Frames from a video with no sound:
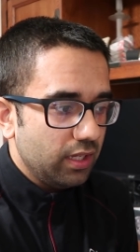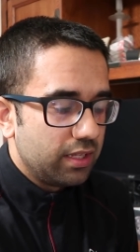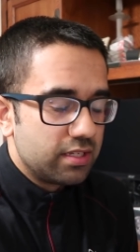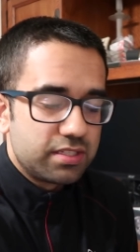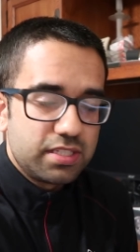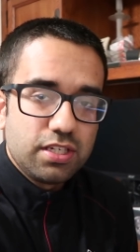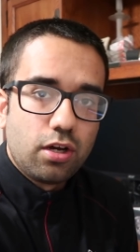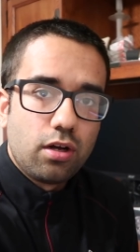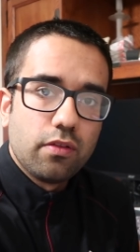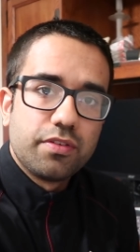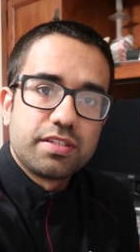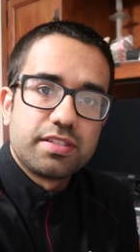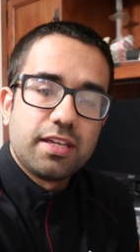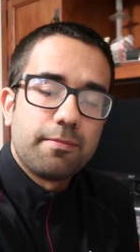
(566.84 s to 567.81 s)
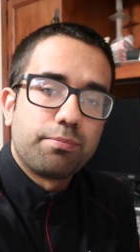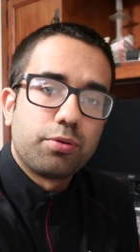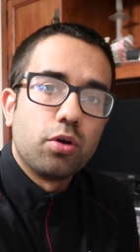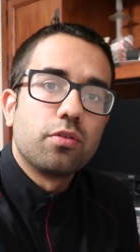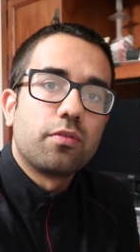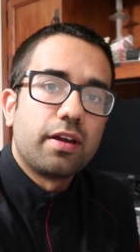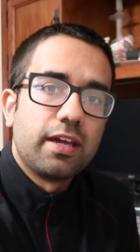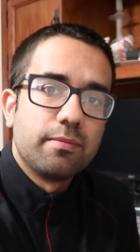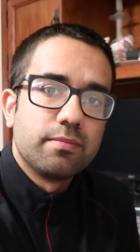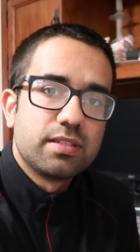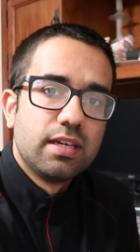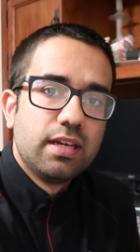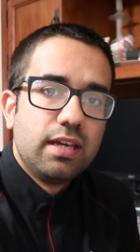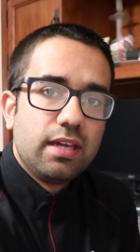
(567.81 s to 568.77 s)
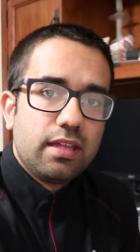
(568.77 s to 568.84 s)
and then see all the set
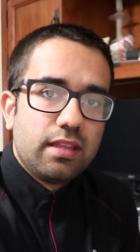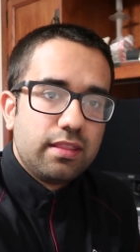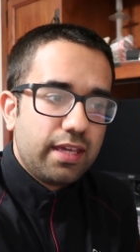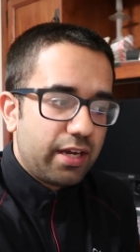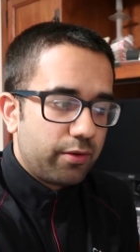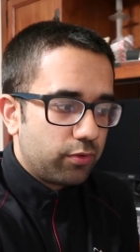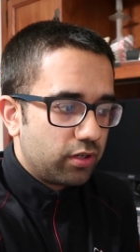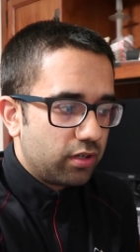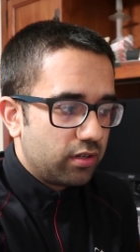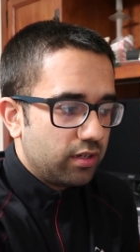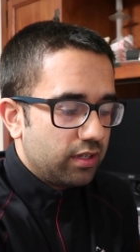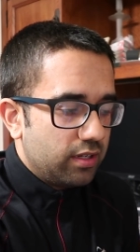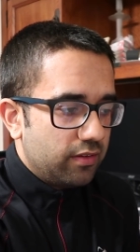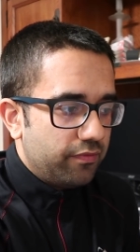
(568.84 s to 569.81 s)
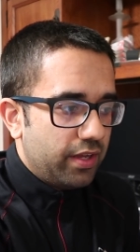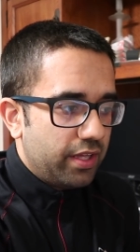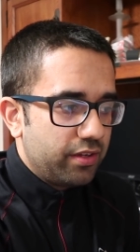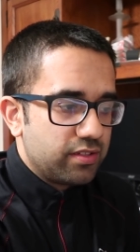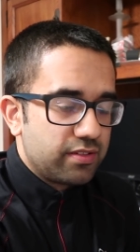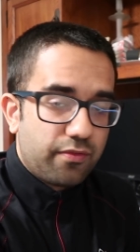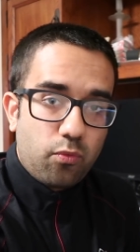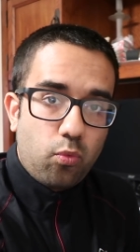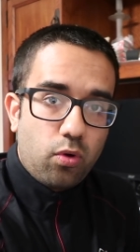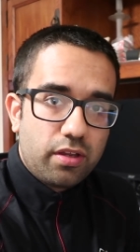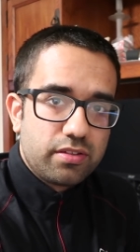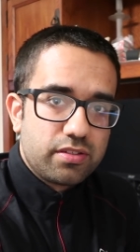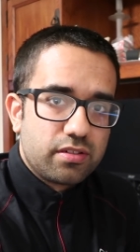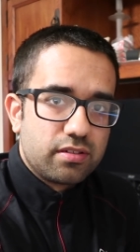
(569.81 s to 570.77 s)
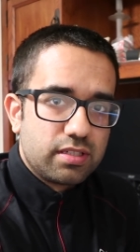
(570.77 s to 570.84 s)
programs that were values of
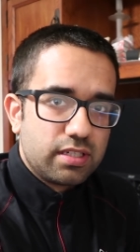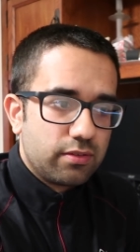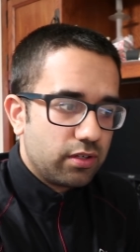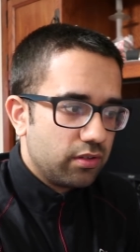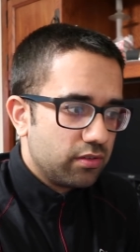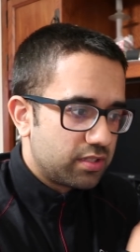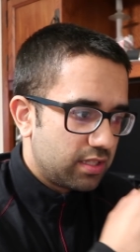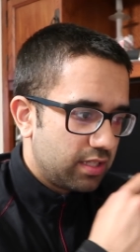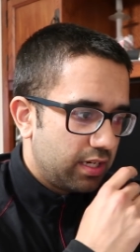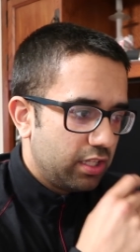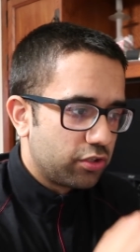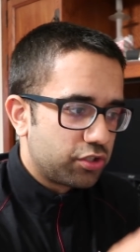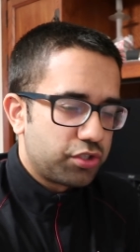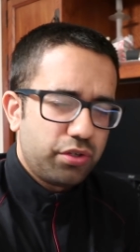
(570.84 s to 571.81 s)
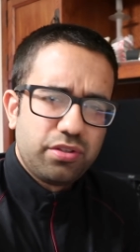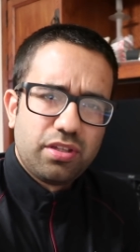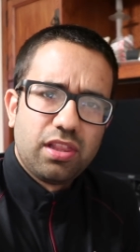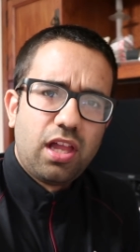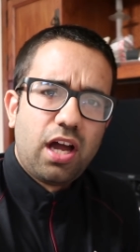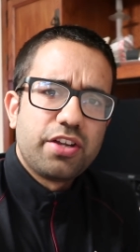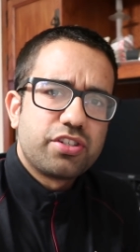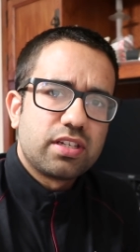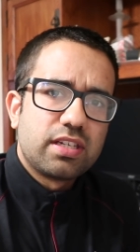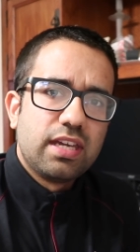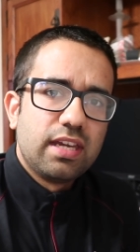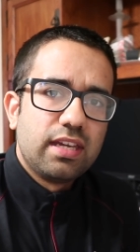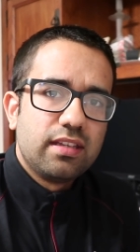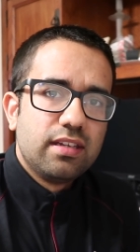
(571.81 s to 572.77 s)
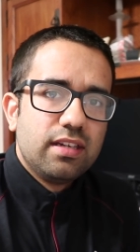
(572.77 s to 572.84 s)
ones or zeros, and then it'll show you the logic
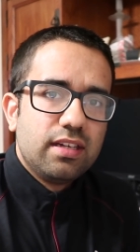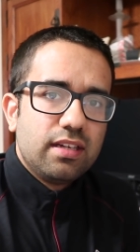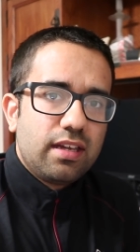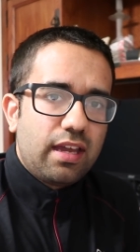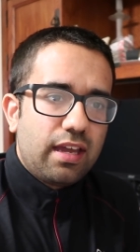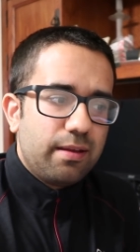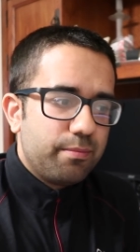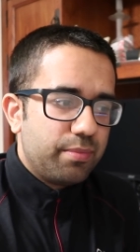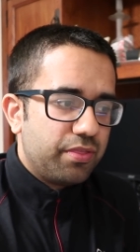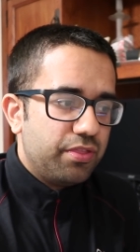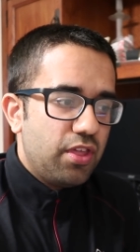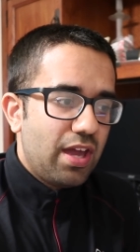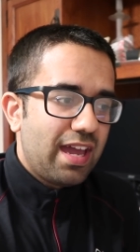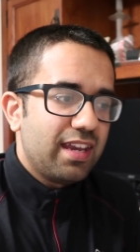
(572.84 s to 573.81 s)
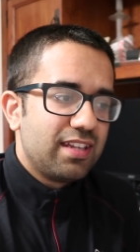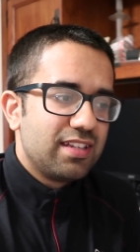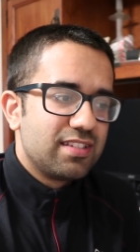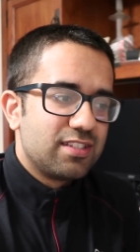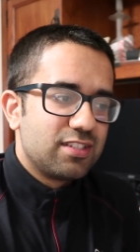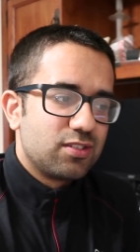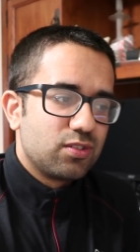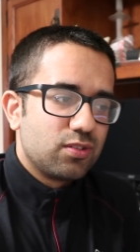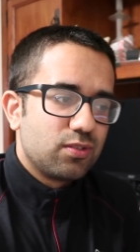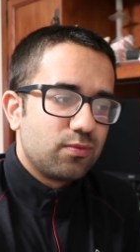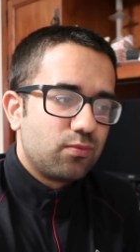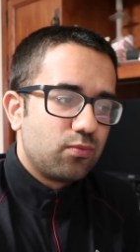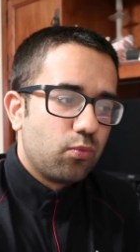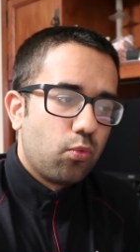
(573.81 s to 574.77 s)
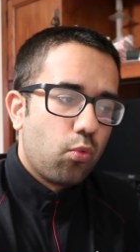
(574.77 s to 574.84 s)
gate, but that is
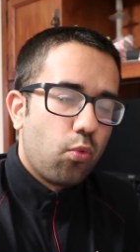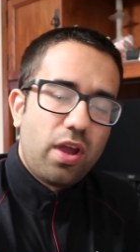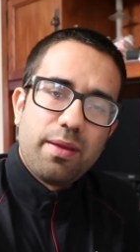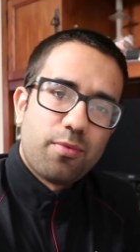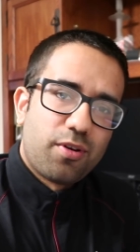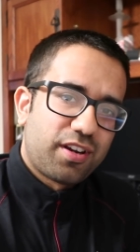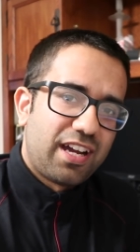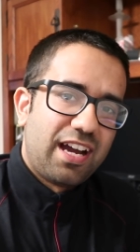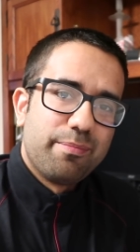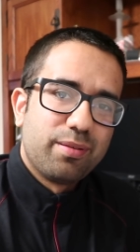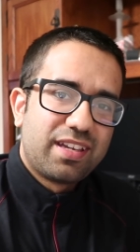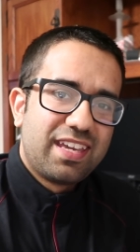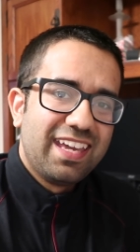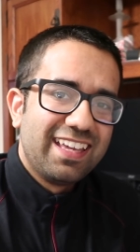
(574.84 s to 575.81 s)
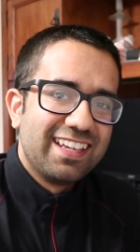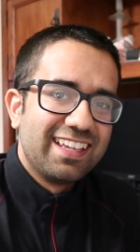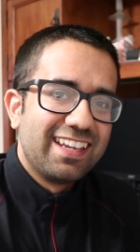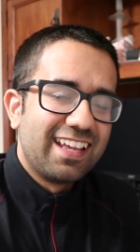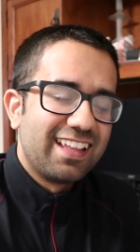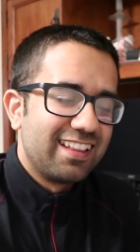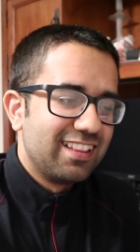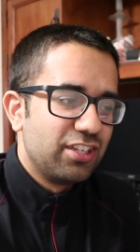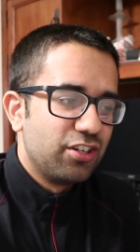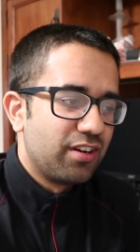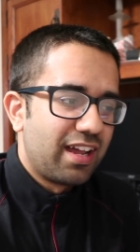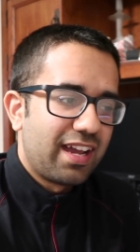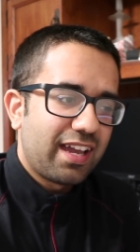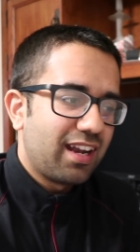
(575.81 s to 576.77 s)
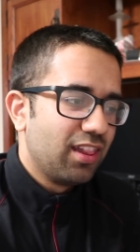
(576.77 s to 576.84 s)
way more complicated, and you're
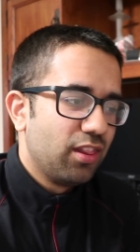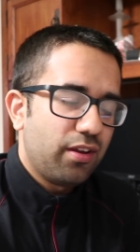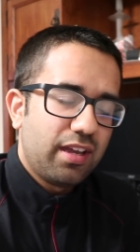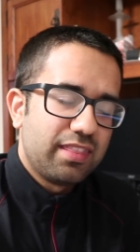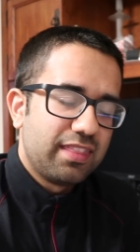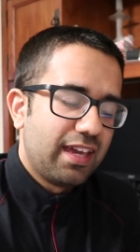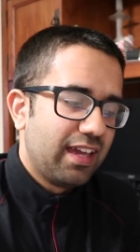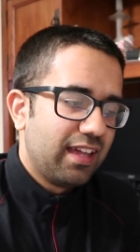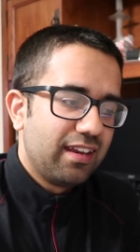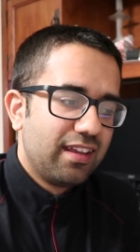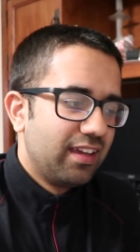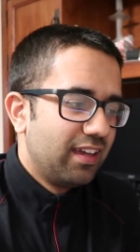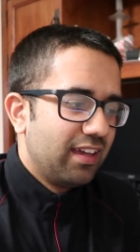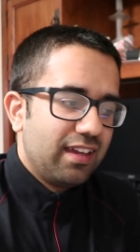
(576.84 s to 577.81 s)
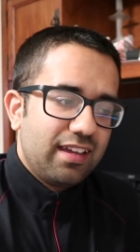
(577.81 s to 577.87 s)
not going to look at that